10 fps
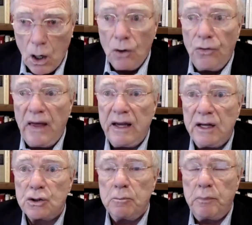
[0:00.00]
They
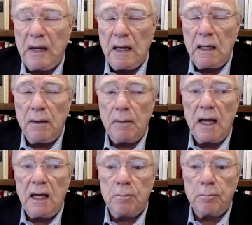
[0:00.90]
should be
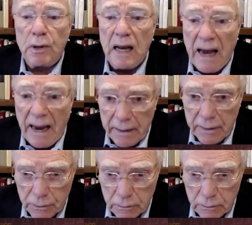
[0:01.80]
implied.